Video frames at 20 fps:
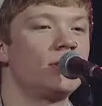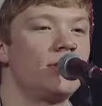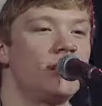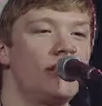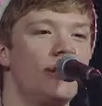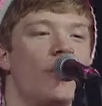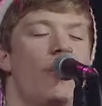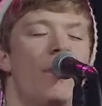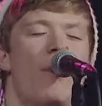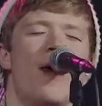
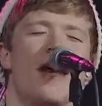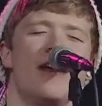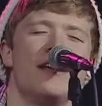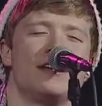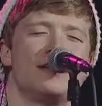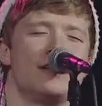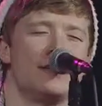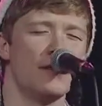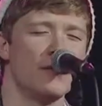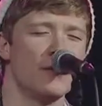she'll
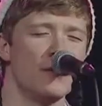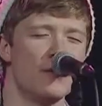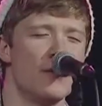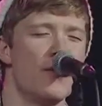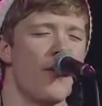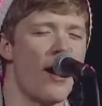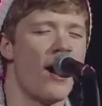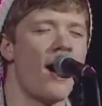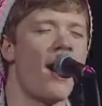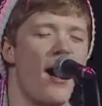break you
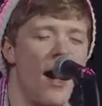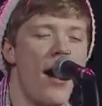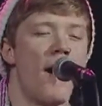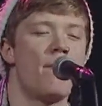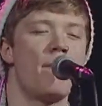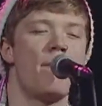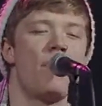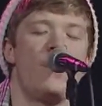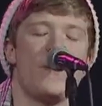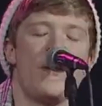off
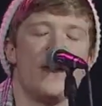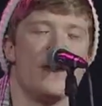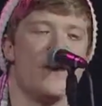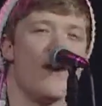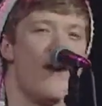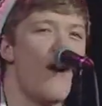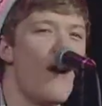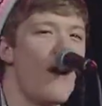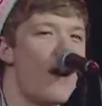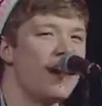in
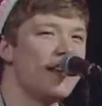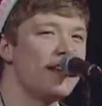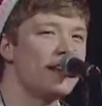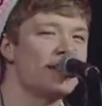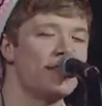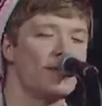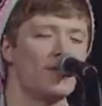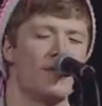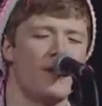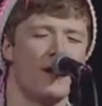order
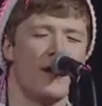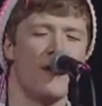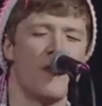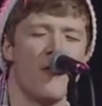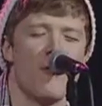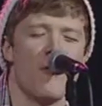to feel